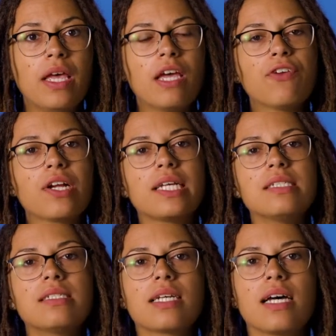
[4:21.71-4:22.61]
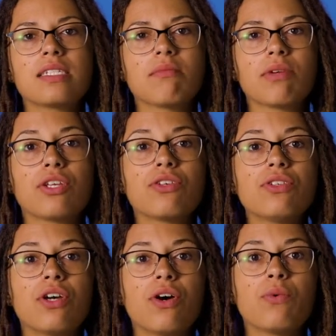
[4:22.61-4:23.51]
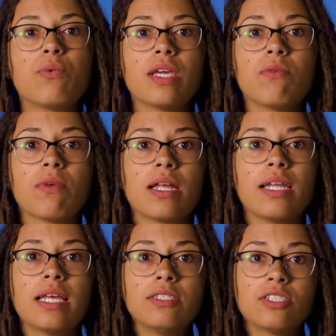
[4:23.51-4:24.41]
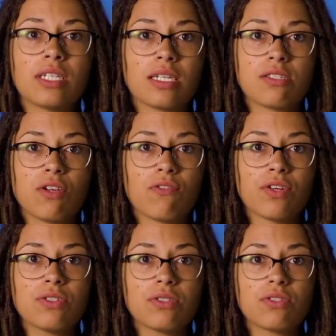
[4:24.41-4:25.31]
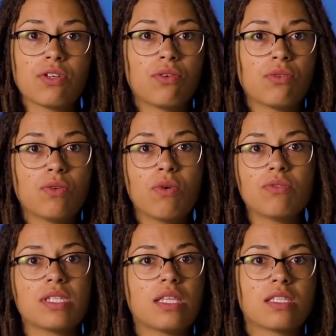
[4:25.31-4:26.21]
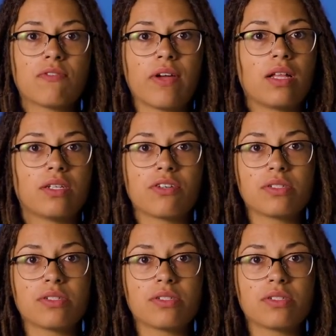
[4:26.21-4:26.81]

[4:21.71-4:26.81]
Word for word: If you're a Kinsta customer, you'll know we run Nginx servers, so you won't see this file in your